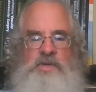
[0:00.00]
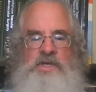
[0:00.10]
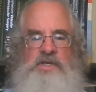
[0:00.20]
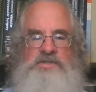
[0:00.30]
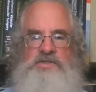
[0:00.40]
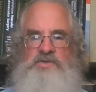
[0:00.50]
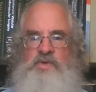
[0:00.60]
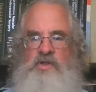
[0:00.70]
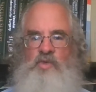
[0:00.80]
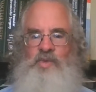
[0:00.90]
and this is
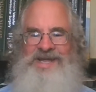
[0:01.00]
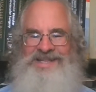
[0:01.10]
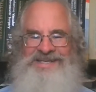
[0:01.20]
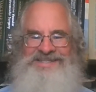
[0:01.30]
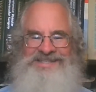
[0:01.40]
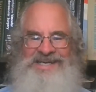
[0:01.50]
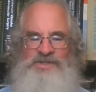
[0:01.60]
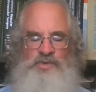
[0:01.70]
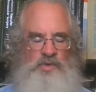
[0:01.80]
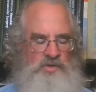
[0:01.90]
one of the weekly
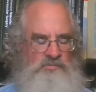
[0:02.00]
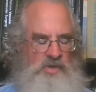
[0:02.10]
scheduled